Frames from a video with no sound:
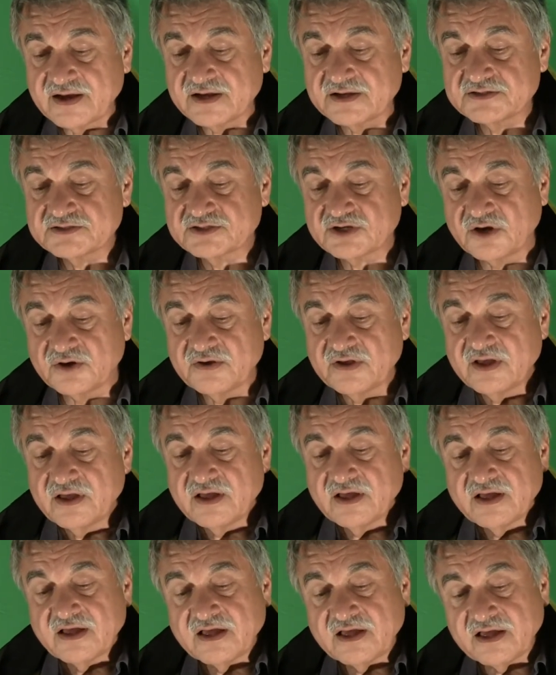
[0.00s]
So
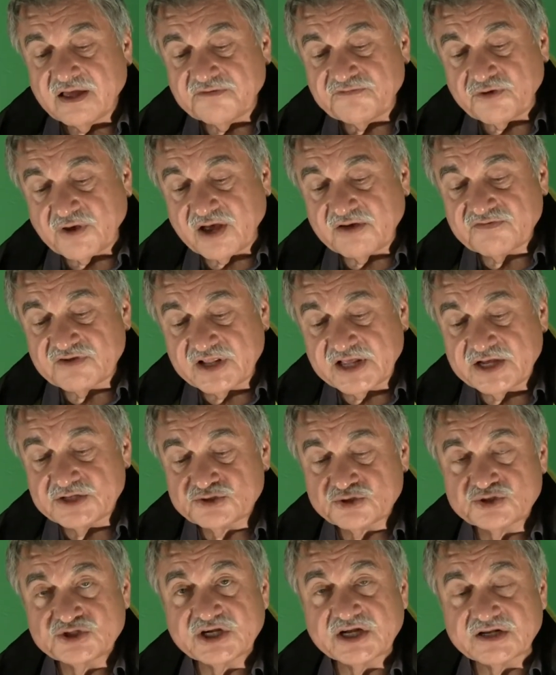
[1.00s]
if you have a
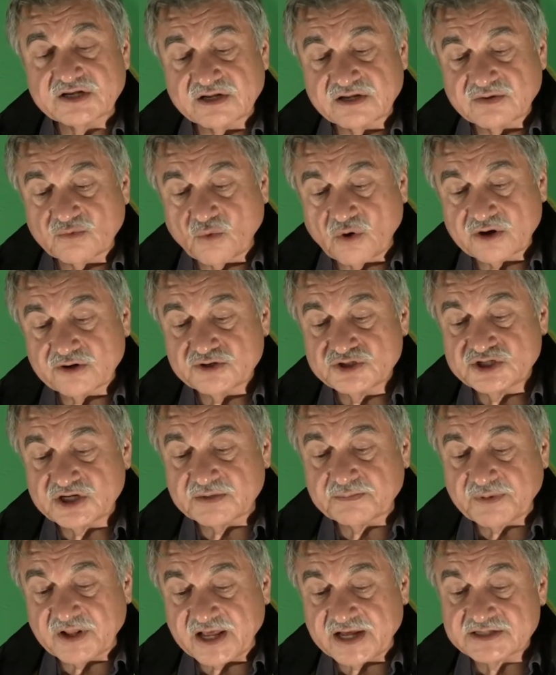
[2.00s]
laser jet, water
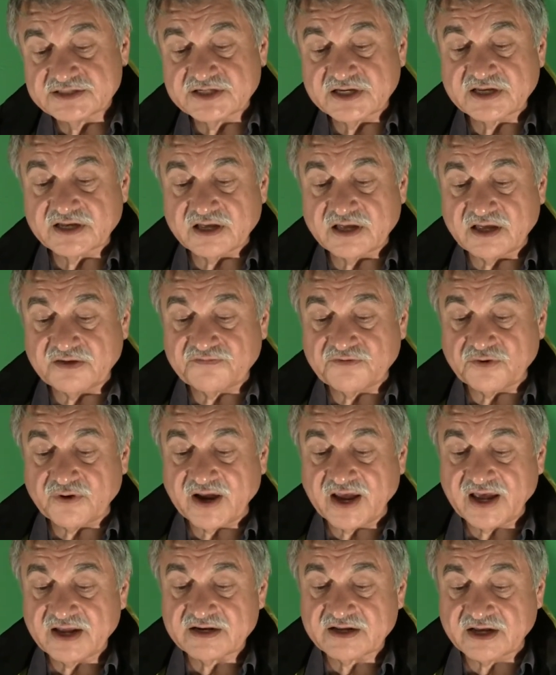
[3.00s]
jet, plastic, if you're
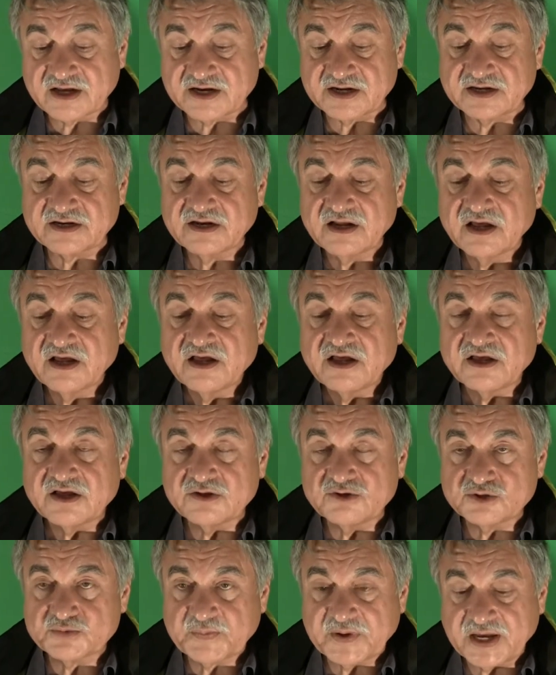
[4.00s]
hand cutting,
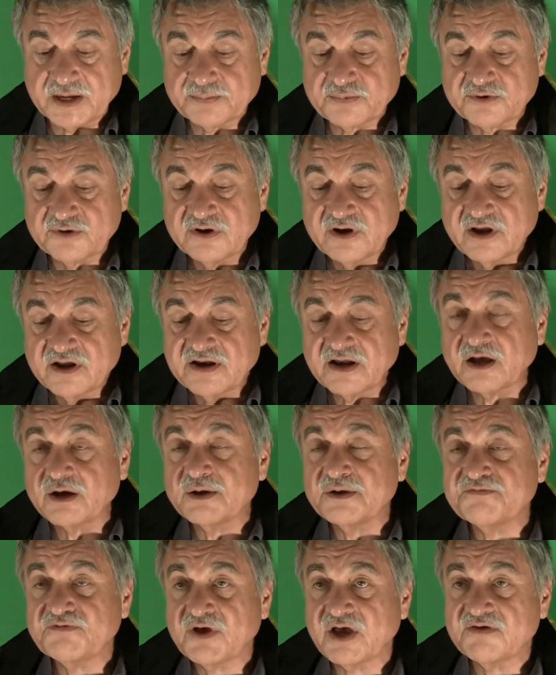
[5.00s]
use paper. Now
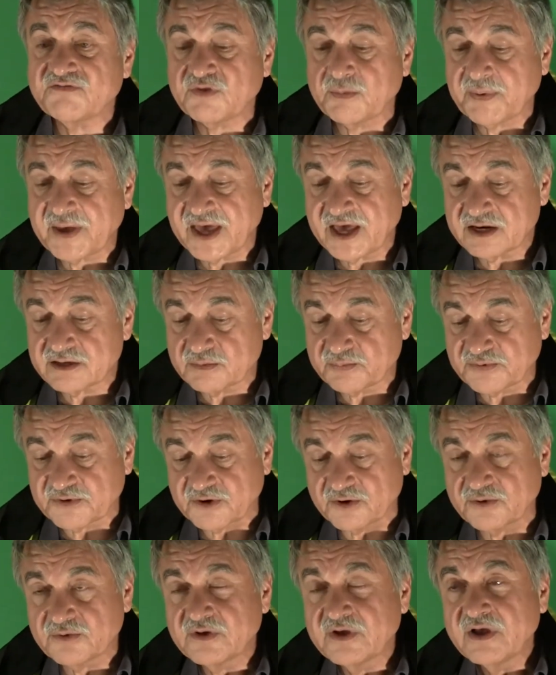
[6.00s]
if you have the Panel
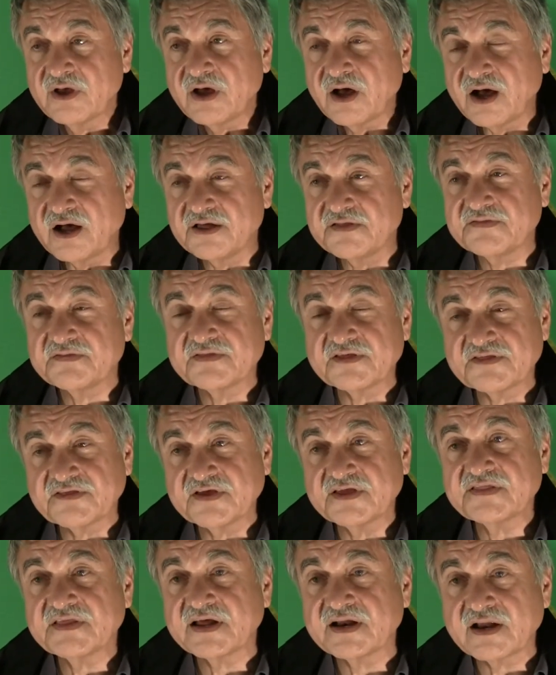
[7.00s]
Pro, the
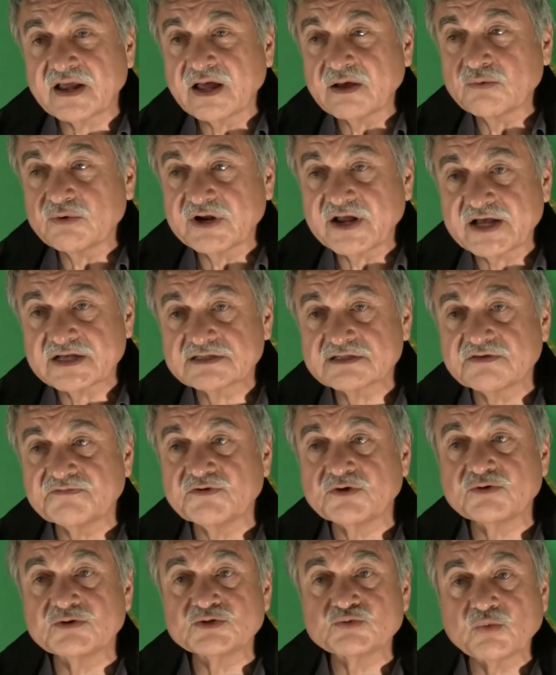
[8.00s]
thing that I would ask of
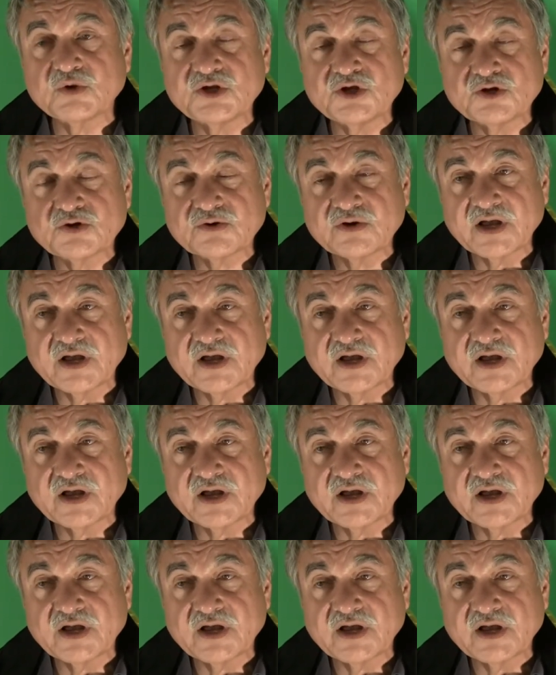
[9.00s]
you is when you're